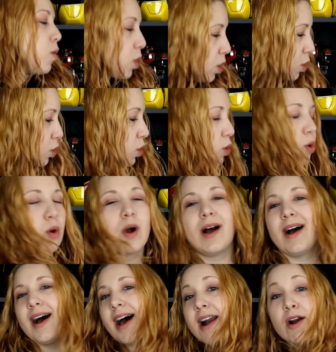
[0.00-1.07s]
Woo!
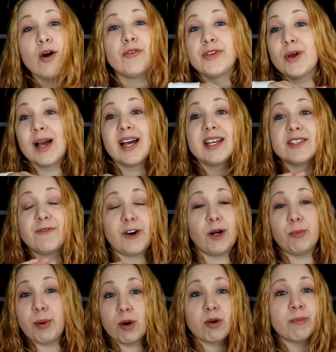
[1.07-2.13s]
I don't know if you guys
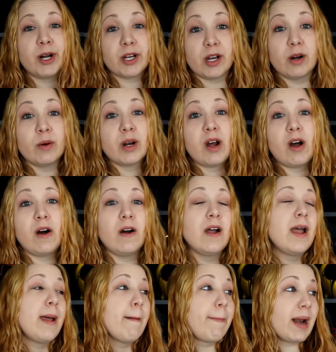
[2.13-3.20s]
follow Pokemon Go at
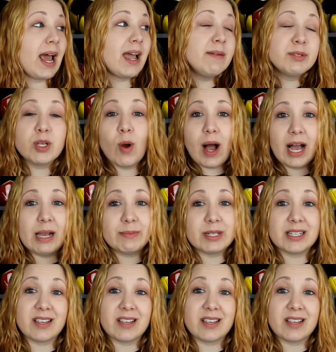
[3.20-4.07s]
all, but I am so hyped.